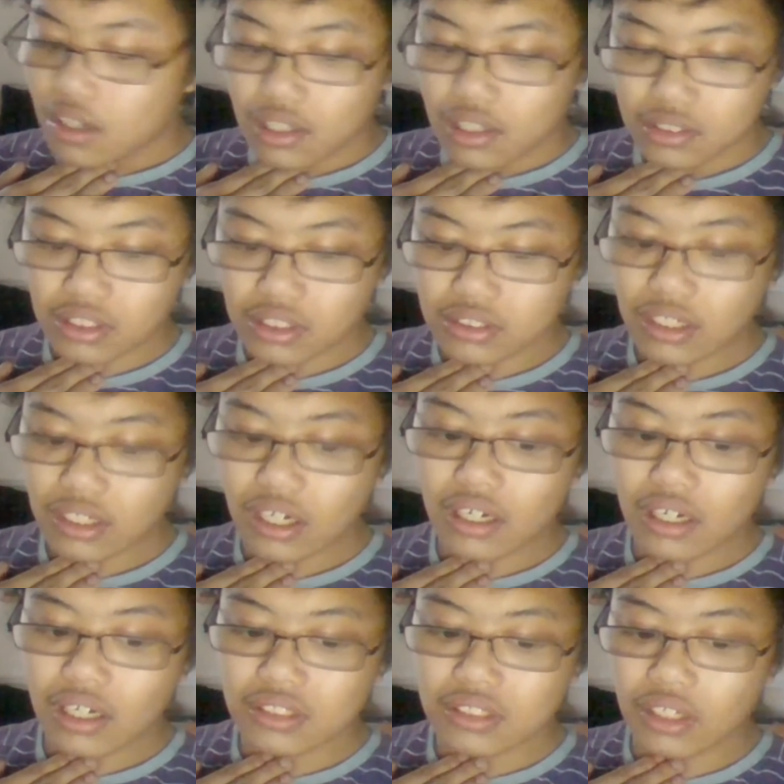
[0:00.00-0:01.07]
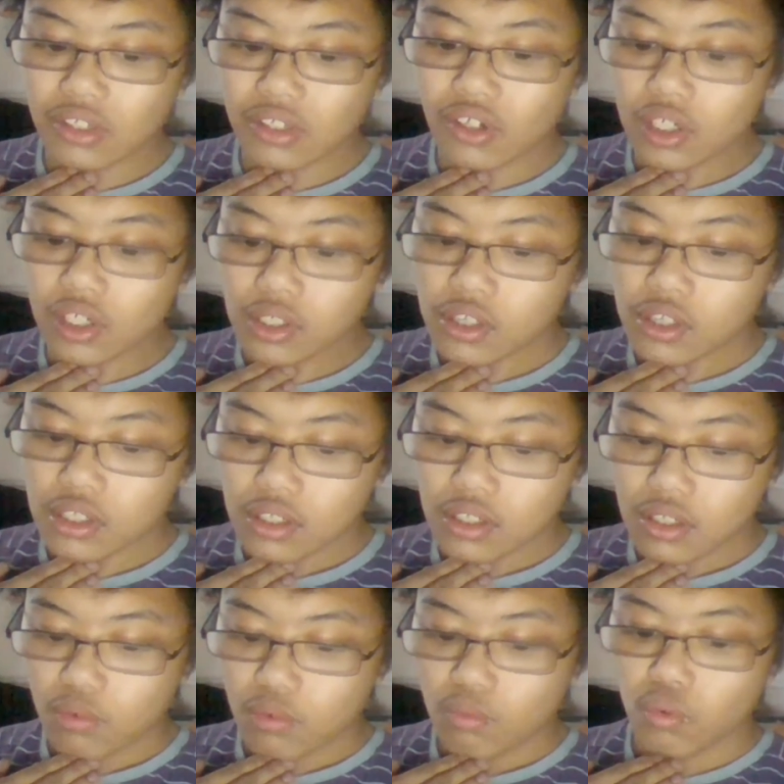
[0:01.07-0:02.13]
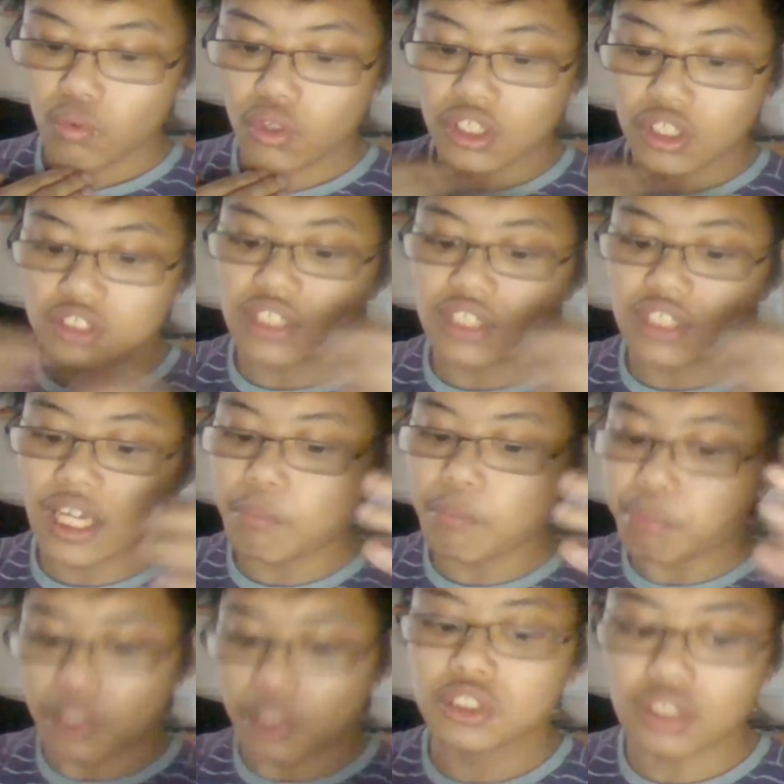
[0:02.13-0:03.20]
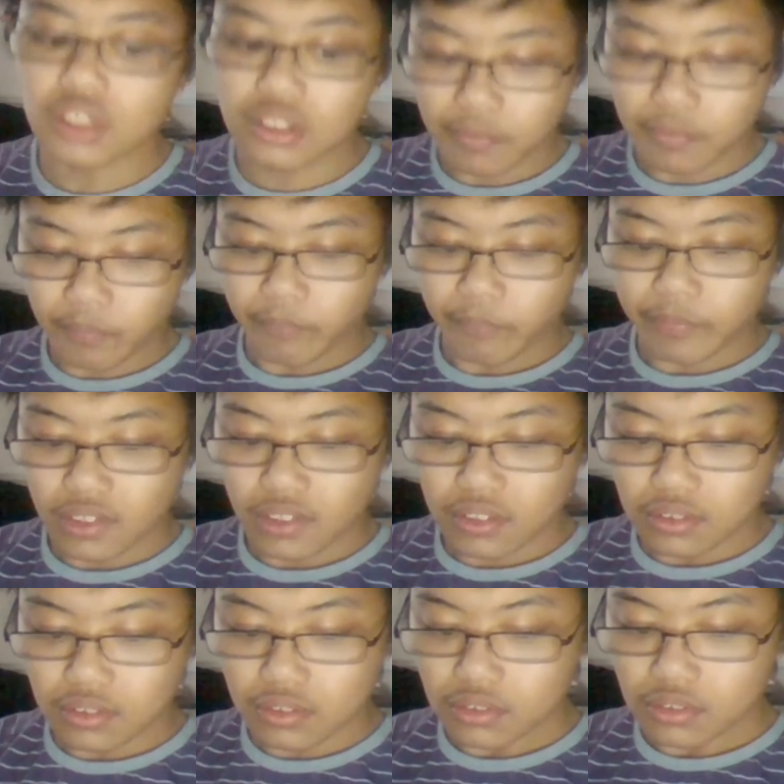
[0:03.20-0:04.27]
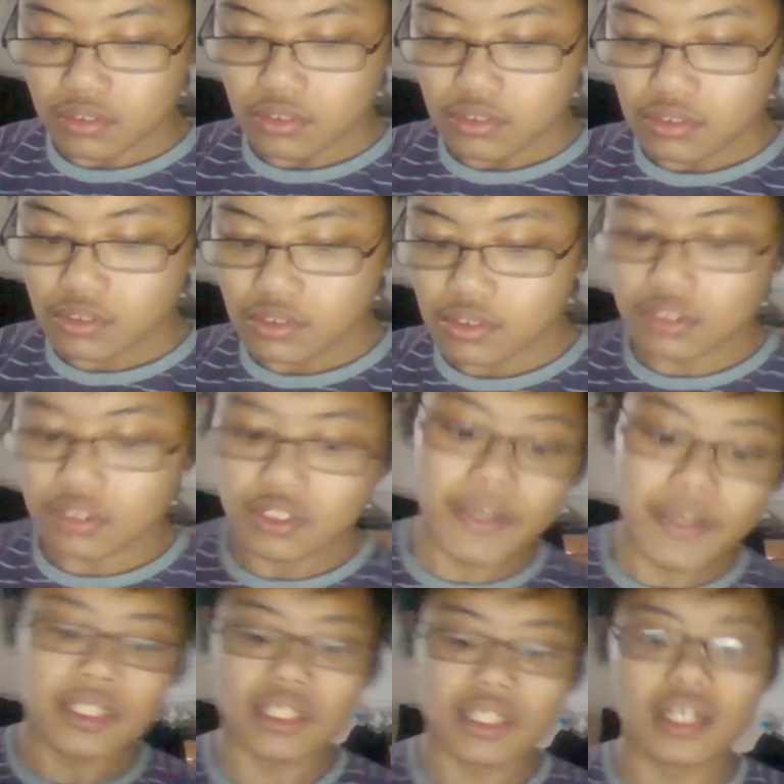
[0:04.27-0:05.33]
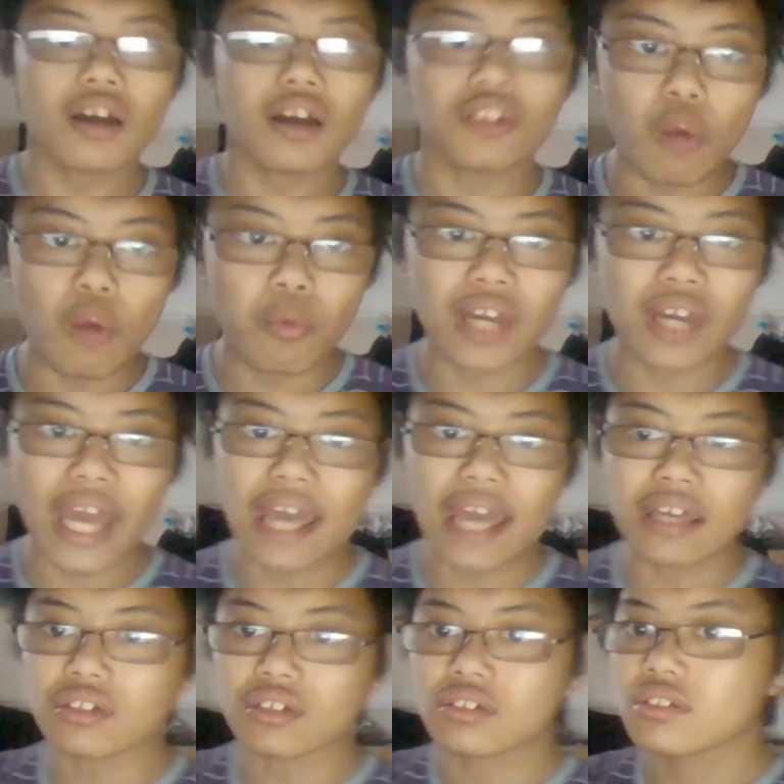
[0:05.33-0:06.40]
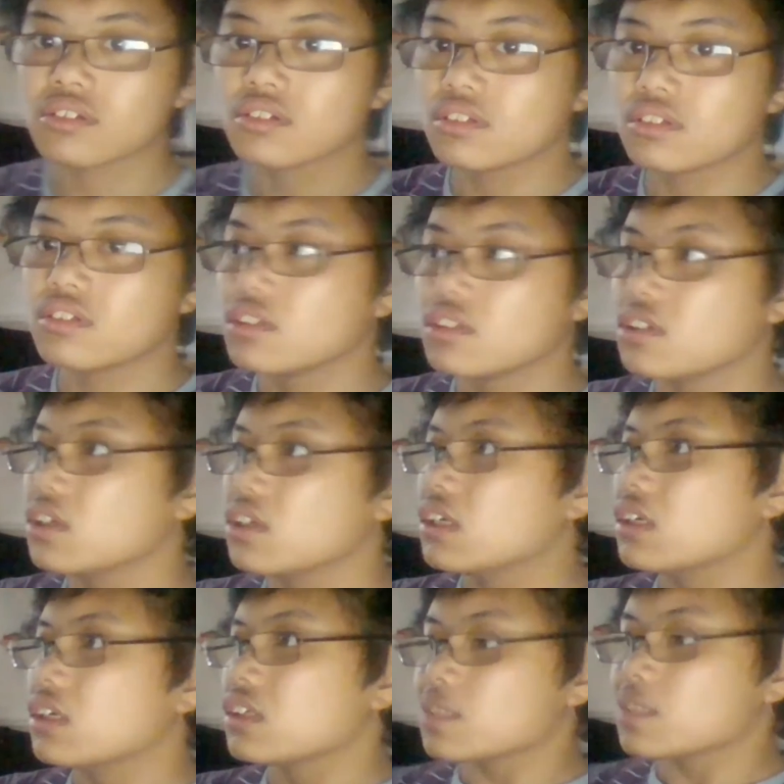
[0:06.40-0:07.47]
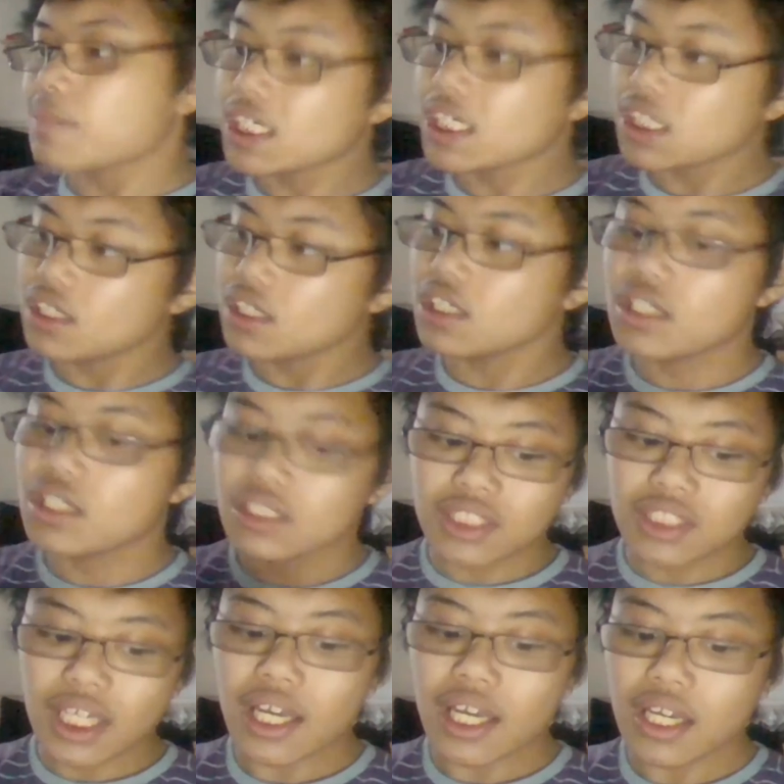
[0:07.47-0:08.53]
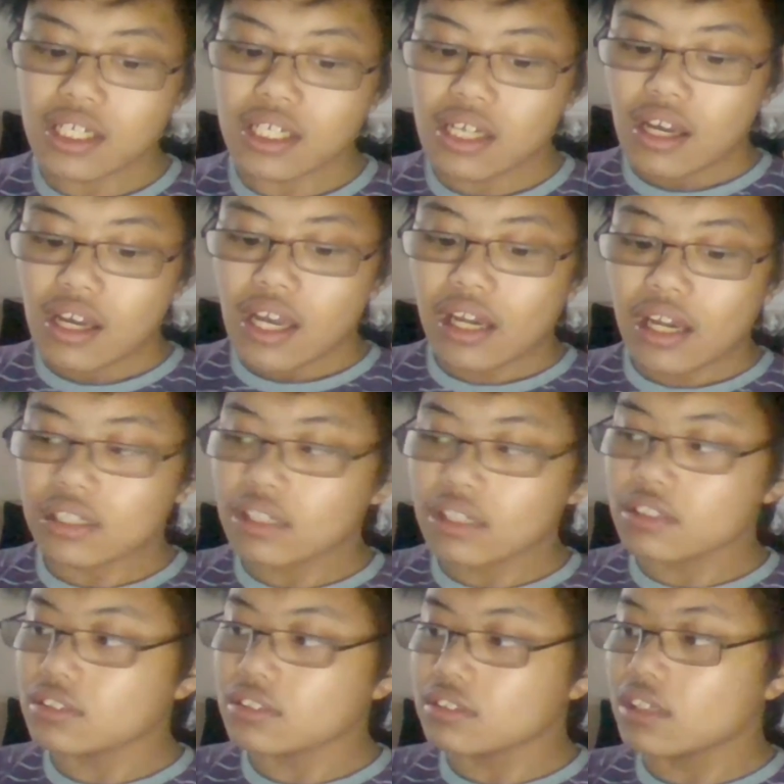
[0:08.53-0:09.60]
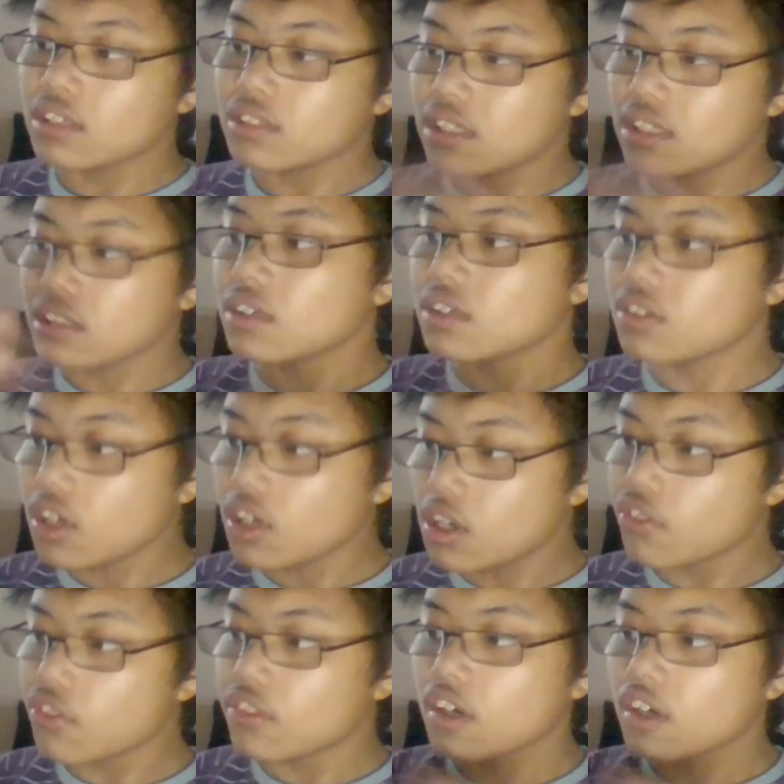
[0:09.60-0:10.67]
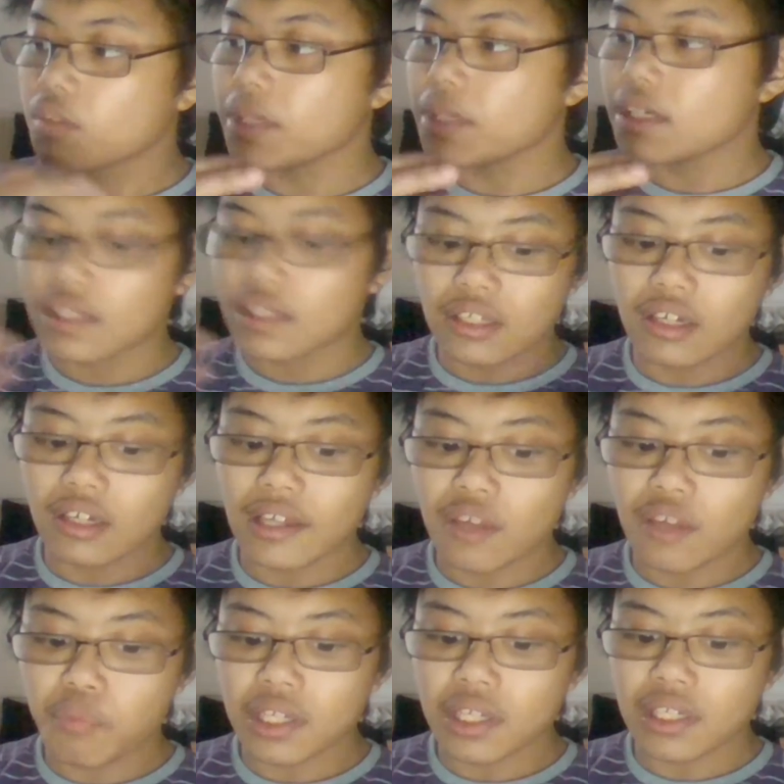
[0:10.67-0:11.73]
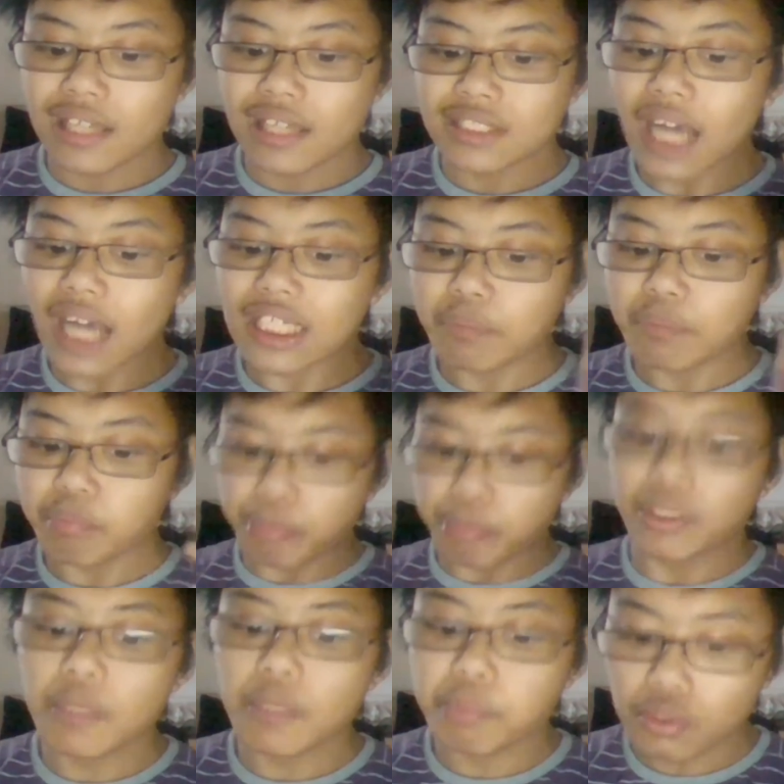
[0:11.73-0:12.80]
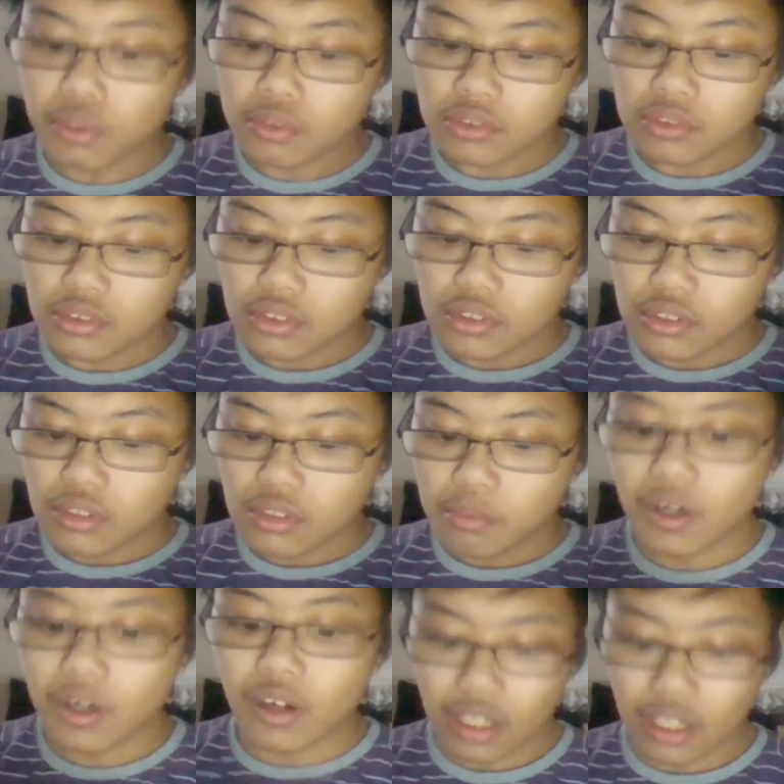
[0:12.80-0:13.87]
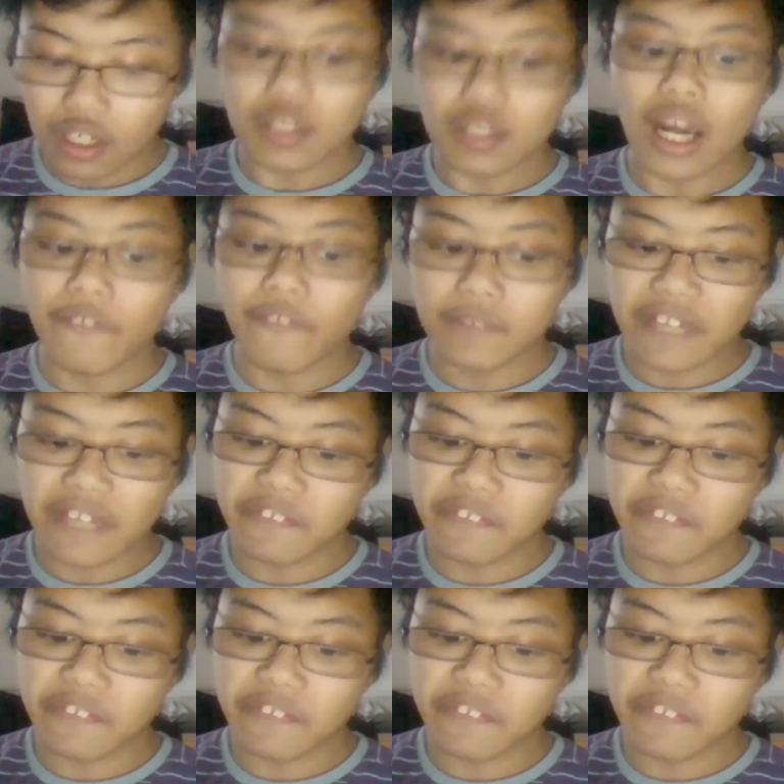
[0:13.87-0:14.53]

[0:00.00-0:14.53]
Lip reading: and there's another Earth with the same person. So basically, a double ganger. So basically, say in another Earth there'll be exact same people. Well, they could have a